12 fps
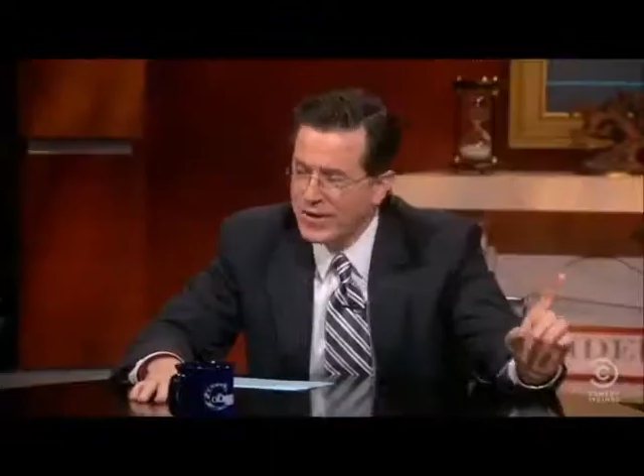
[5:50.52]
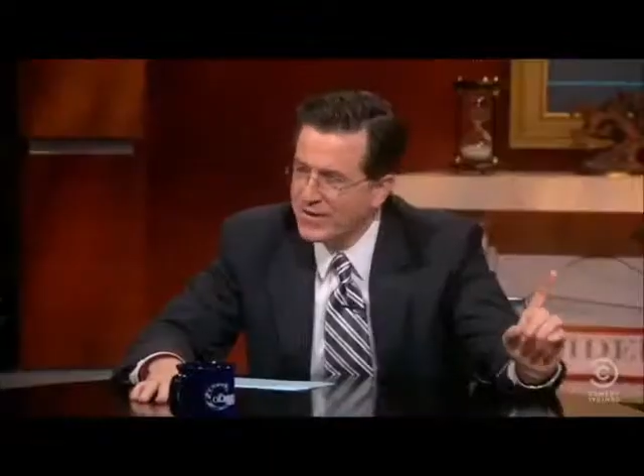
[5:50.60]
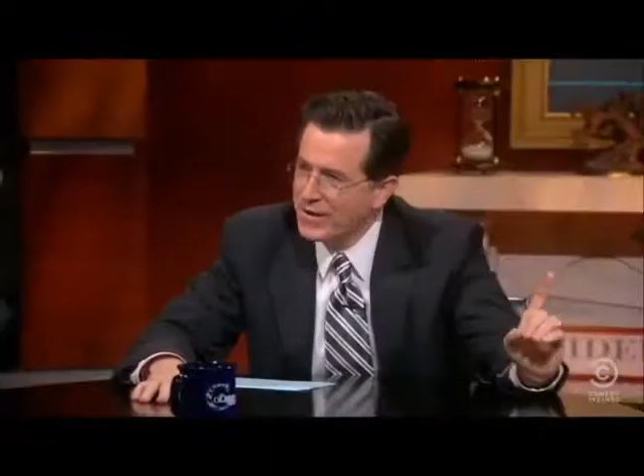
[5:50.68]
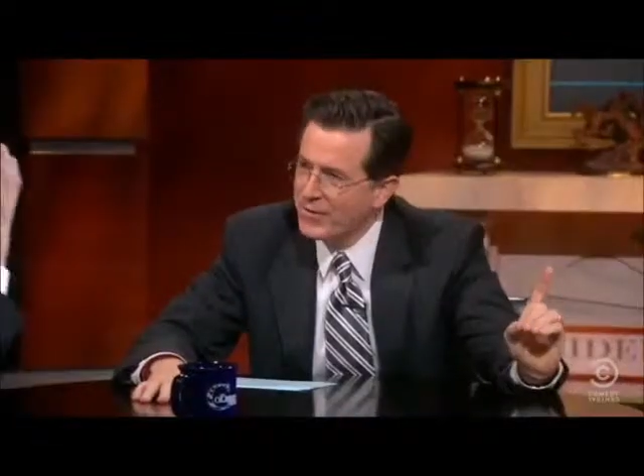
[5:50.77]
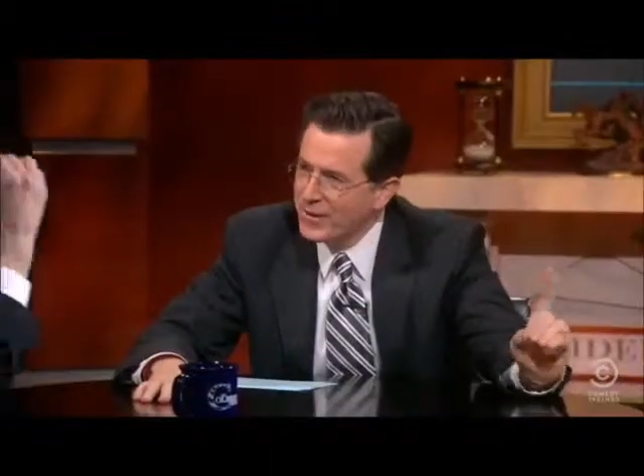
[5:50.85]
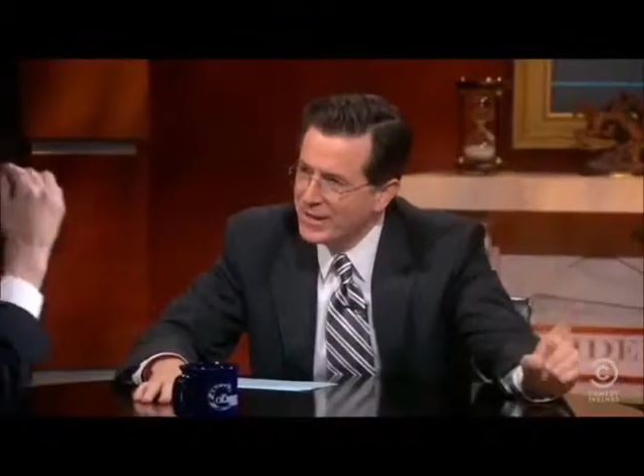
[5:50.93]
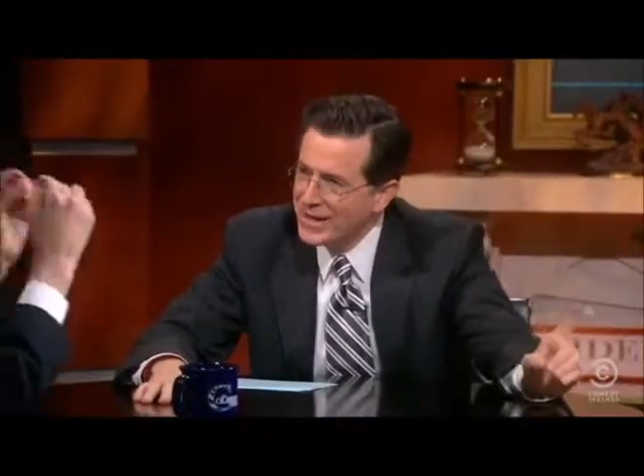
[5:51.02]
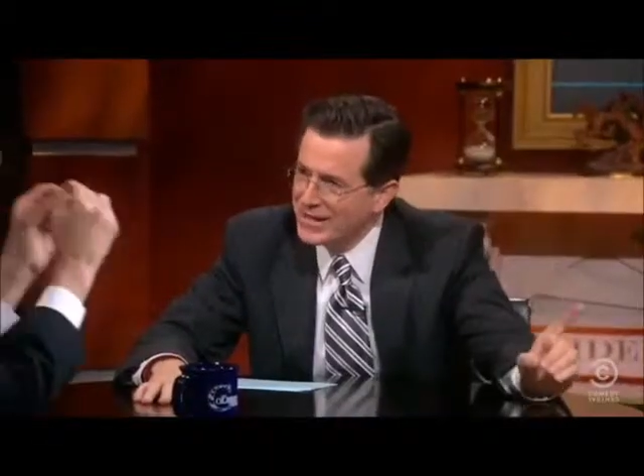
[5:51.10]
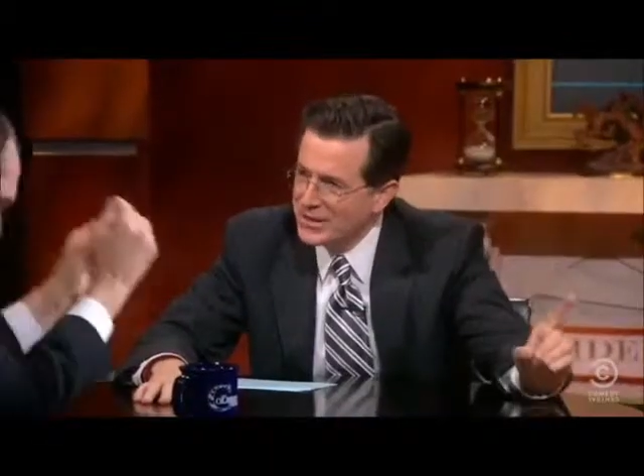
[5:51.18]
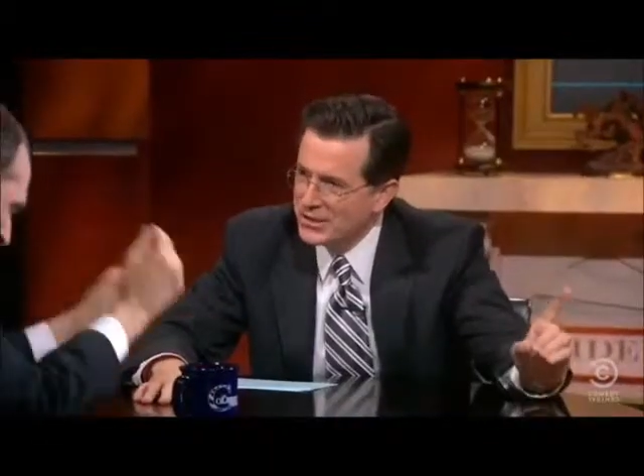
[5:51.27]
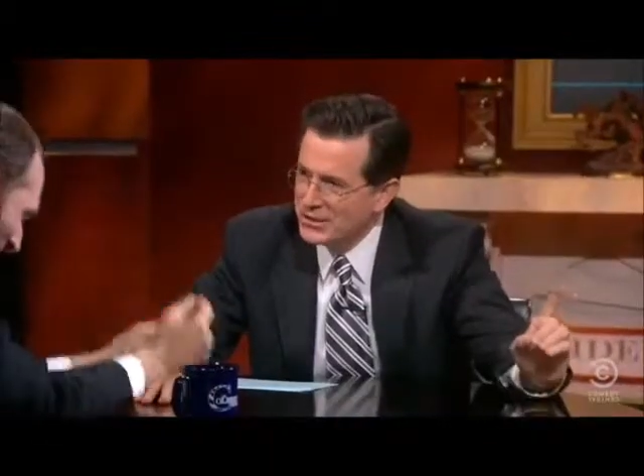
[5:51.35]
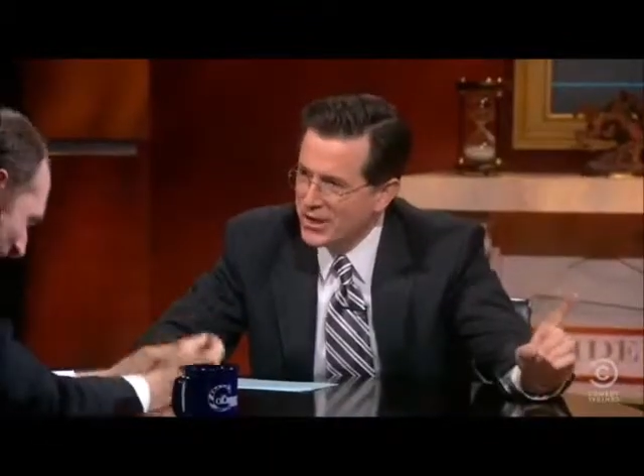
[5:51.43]
think they
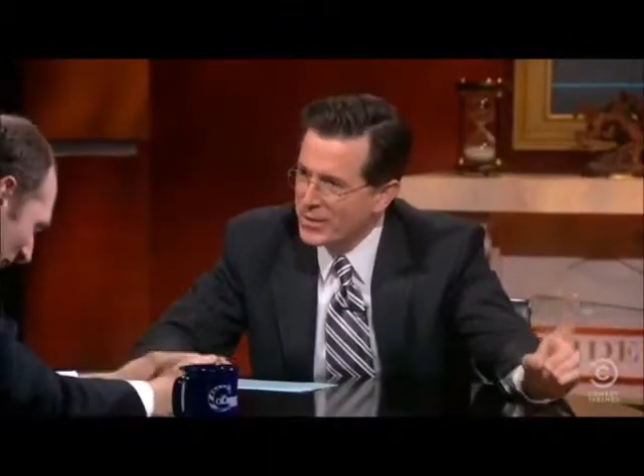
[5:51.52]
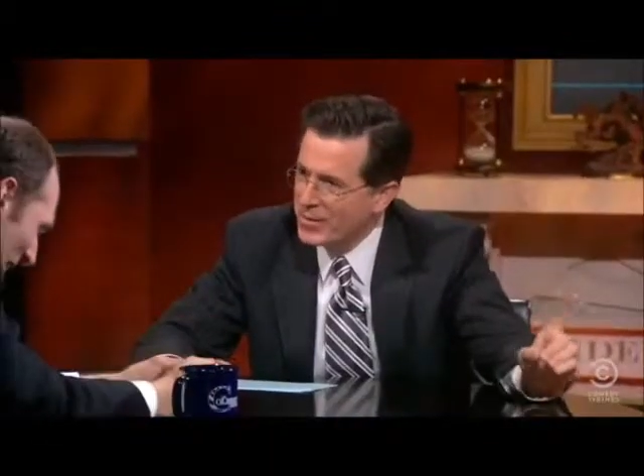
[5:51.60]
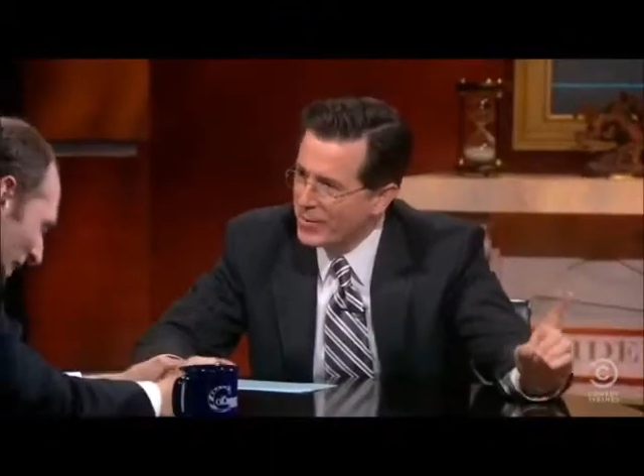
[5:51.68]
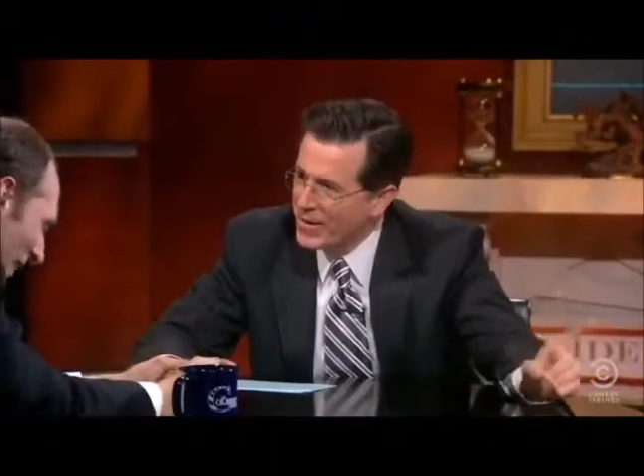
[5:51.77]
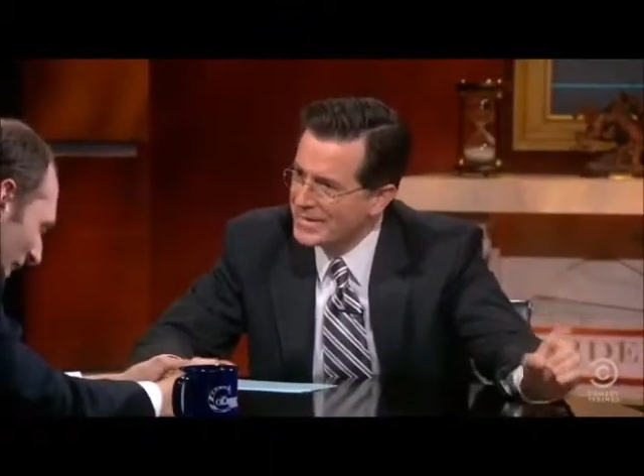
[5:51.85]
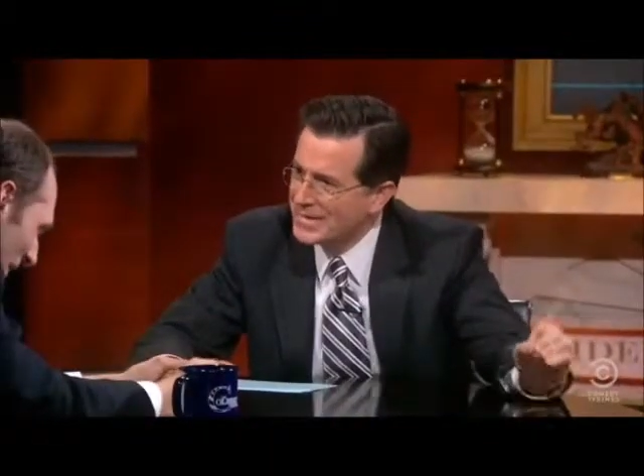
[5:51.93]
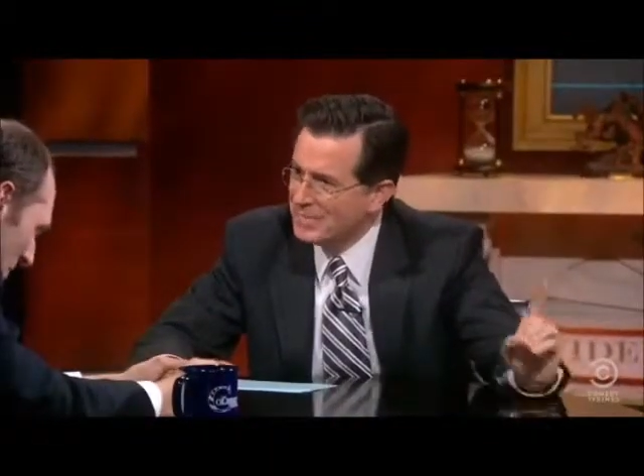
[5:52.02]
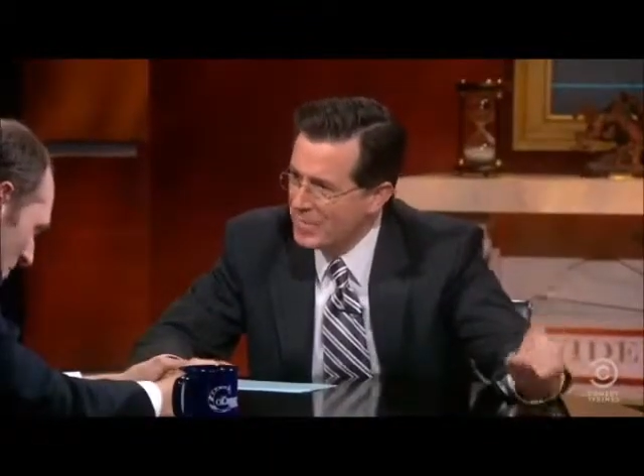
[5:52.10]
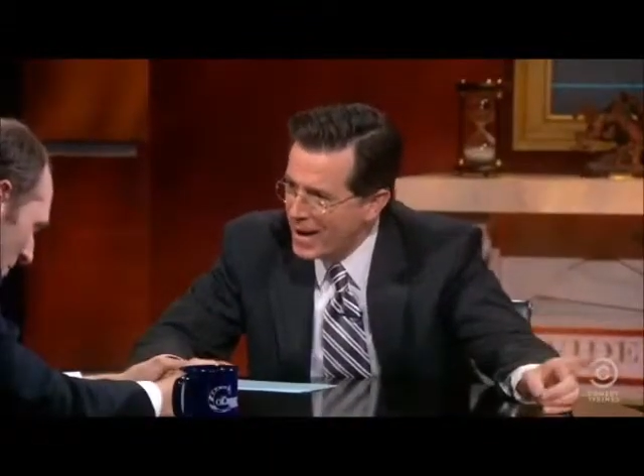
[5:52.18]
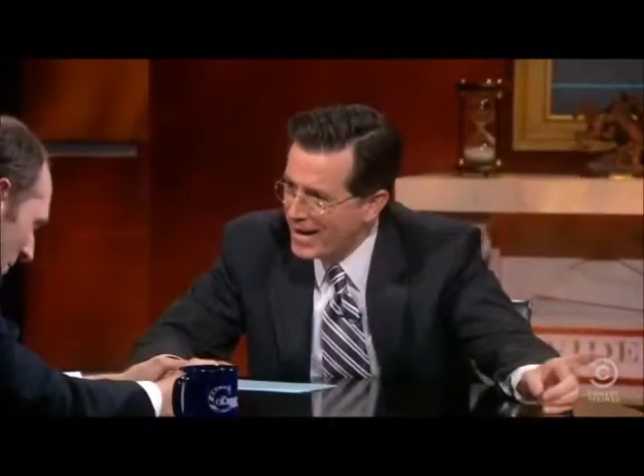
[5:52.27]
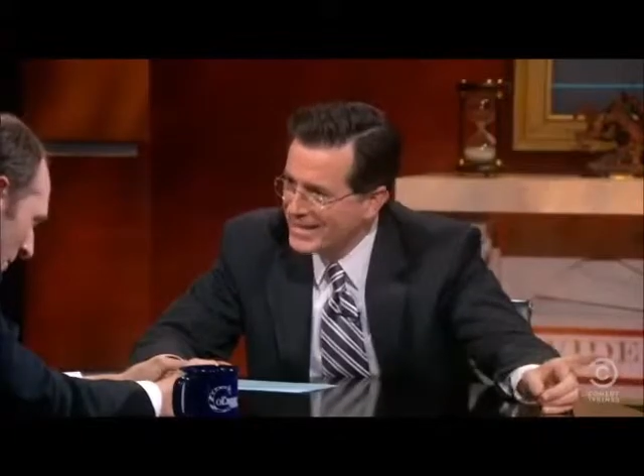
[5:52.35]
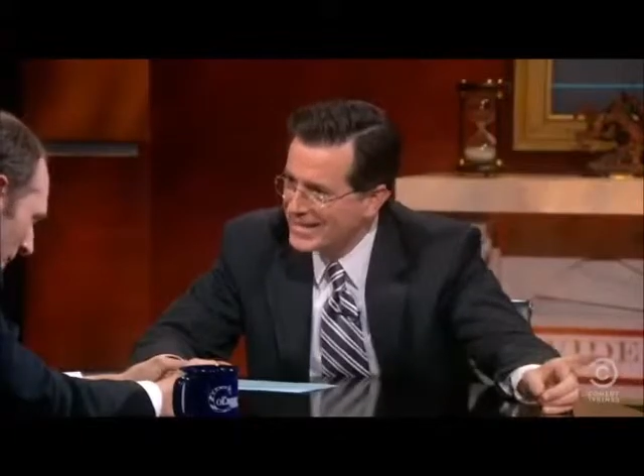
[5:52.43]
realize you're talking about raising
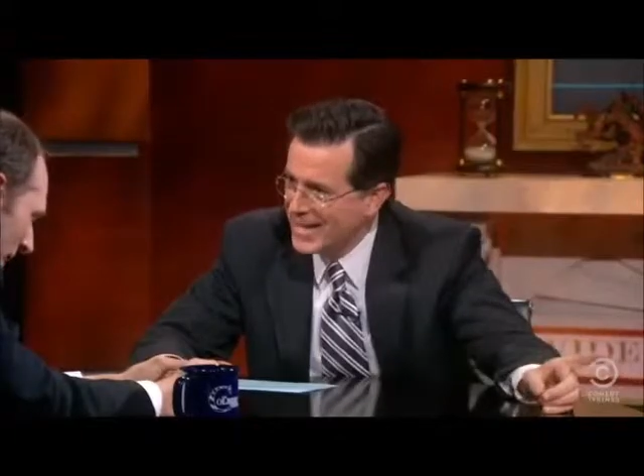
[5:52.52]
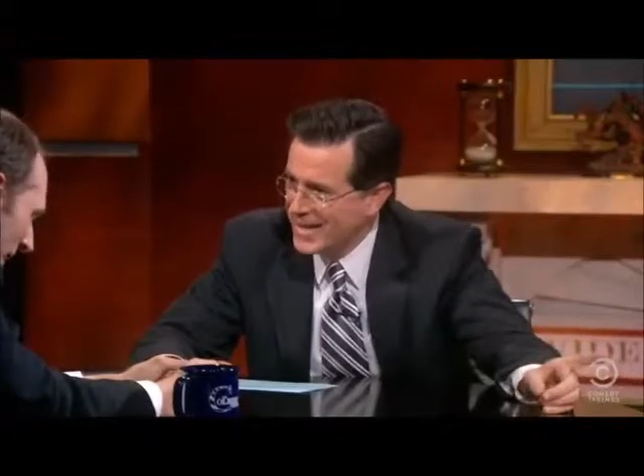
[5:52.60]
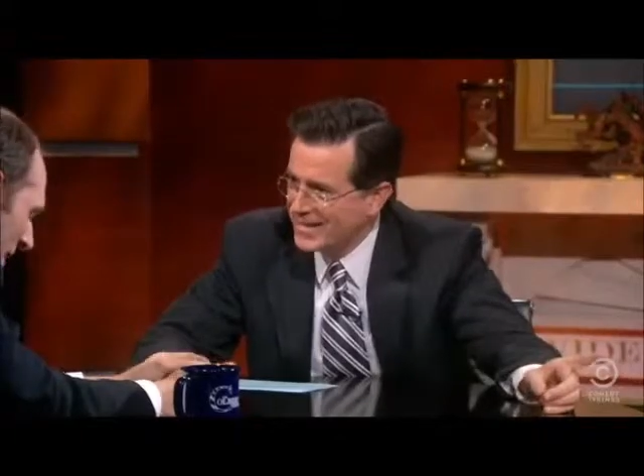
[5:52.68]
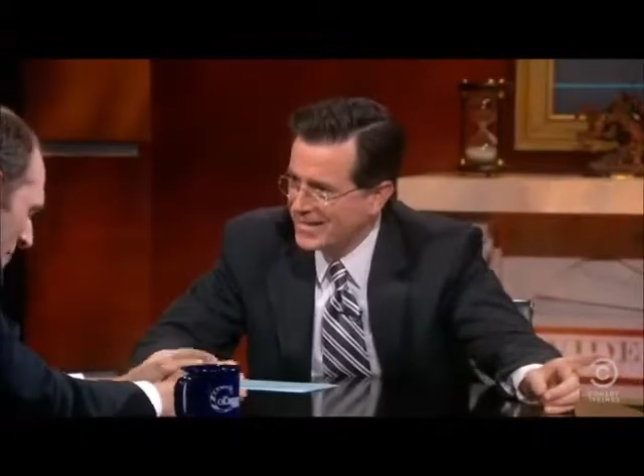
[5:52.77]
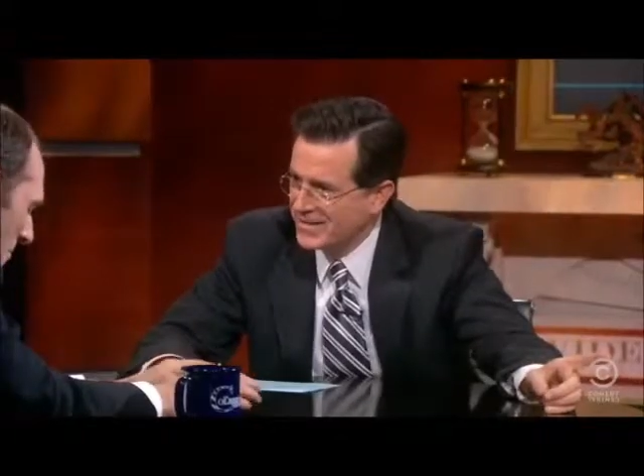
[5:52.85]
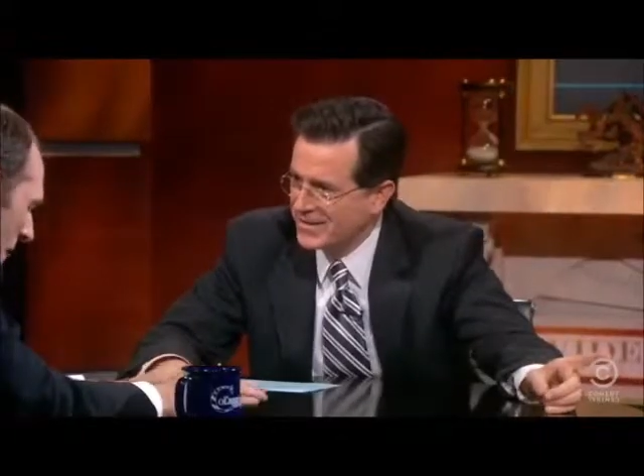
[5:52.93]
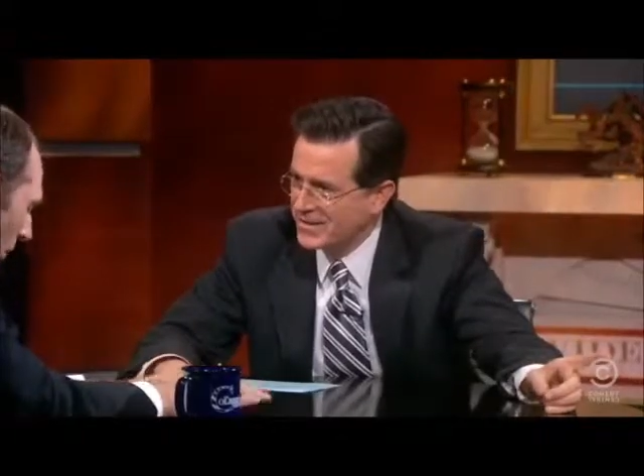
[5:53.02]
my taxes.